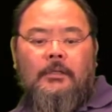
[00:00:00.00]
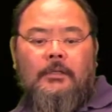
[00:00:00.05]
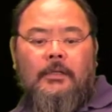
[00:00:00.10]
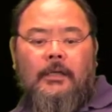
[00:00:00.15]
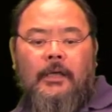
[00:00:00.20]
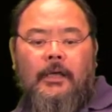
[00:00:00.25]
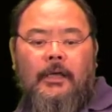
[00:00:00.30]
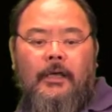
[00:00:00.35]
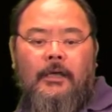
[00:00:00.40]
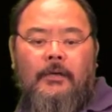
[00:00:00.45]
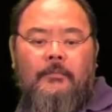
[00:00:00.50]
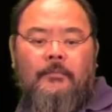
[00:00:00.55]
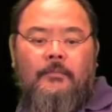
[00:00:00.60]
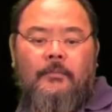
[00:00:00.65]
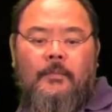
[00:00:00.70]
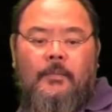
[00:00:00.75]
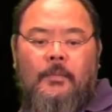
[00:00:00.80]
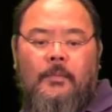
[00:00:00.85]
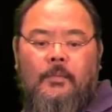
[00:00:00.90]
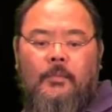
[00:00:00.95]

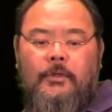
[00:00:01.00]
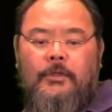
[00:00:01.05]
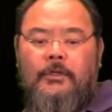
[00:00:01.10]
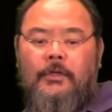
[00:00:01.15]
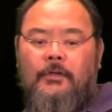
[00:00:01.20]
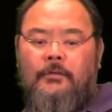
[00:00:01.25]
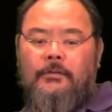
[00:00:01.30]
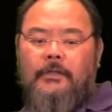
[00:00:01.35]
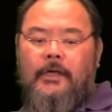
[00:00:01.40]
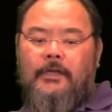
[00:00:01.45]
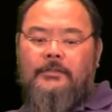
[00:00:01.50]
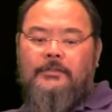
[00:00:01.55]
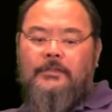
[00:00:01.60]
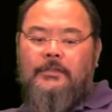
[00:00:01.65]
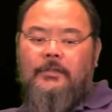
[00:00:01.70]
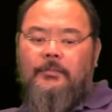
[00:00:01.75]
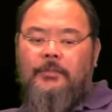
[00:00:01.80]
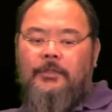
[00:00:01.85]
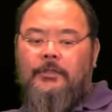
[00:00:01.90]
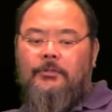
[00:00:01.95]
We know that
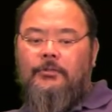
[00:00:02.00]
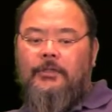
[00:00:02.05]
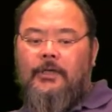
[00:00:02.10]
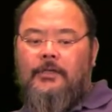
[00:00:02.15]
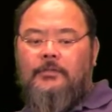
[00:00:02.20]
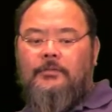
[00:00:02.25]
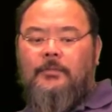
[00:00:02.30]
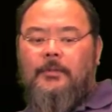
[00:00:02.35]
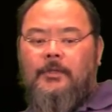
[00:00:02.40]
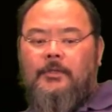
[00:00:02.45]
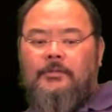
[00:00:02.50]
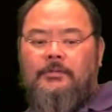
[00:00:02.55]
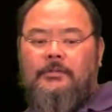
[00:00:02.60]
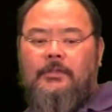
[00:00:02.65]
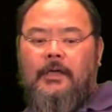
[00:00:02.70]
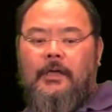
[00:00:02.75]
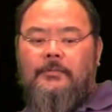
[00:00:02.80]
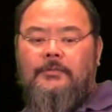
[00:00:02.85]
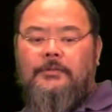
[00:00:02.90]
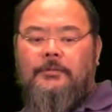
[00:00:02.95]
cb transpose
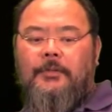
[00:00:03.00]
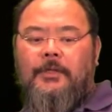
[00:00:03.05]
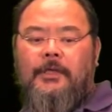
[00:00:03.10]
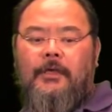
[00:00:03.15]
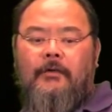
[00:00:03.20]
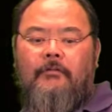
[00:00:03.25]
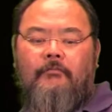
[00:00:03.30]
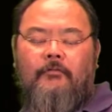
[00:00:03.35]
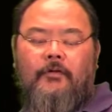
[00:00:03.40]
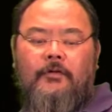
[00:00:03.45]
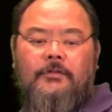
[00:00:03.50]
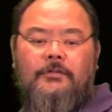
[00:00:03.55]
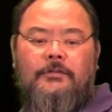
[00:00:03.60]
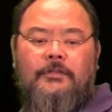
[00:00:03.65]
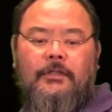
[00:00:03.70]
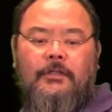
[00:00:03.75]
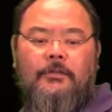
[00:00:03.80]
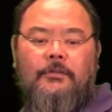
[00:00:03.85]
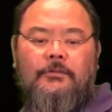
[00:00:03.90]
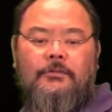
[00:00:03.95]
times b inverse
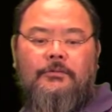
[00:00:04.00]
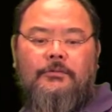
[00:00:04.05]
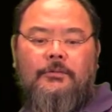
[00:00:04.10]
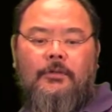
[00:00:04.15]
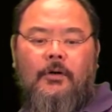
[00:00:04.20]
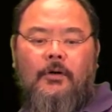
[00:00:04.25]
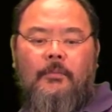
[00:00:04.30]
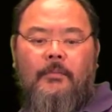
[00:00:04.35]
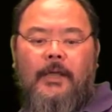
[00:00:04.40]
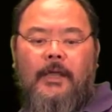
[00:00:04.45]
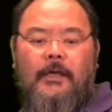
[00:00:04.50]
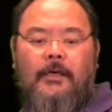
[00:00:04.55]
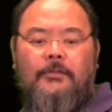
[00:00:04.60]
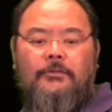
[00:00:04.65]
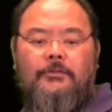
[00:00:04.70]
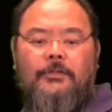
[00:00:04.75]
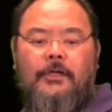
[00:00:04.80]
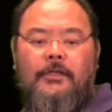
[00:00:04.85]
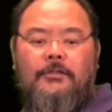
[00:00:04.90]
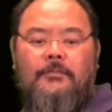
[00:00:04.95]
equals to omega
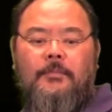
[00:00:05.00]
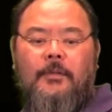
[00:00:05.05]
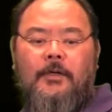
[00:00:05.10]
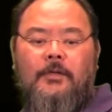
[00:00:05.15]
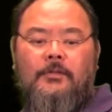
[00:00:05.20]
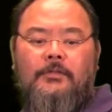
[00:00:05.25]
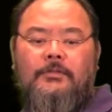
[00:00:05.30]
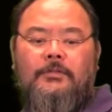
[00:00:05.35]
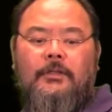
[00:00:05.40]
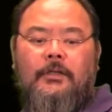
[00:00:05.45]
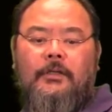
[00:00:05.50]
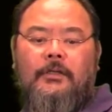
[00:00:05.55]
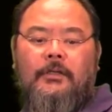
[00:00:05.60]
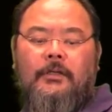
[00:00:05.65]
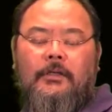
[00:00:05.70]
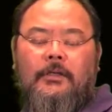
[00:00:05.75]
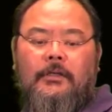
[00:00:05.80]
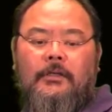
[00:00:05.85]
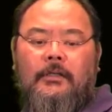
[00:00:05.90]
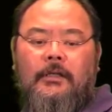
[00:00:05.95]
transpose,
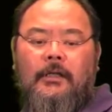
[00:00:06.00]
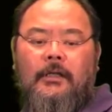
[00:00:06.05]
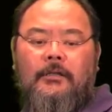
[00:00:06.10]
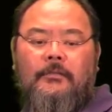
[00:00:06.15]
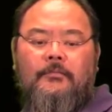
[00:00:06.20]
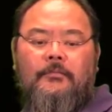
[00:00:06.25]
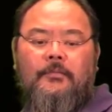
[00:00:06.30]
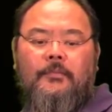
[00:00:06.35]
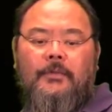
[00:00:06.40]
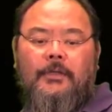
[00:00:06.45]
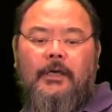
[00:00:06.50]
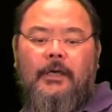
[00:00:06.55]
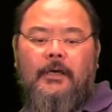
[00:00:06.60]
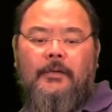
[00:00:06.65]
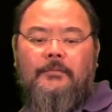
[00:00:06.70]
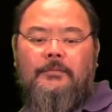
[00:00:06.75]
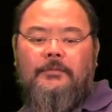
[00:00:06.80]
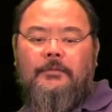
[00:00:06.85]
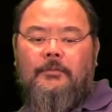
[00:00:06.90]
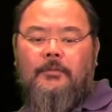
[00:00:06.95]
then
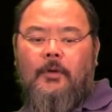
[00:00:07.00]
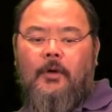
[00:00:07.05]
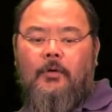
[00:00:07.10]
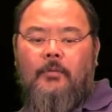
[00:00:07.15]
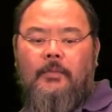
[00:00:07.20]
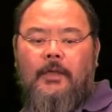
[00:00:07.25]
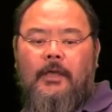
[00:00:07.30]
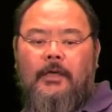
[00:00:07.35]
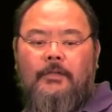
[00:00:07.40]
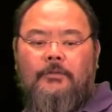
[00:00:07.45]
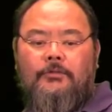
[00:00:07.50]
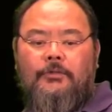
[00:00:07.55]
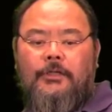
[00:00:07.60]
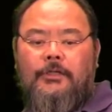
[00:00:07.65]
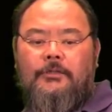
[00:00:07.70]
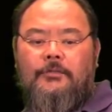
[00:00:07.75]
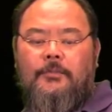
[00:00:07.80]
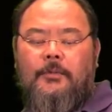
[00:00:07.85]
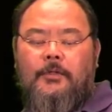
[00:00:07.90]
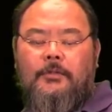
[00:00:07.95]
becomes an omega
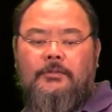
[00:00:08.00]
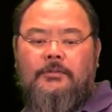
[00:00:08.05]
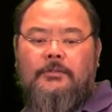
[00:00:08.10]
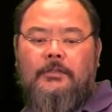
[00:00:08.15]
transpose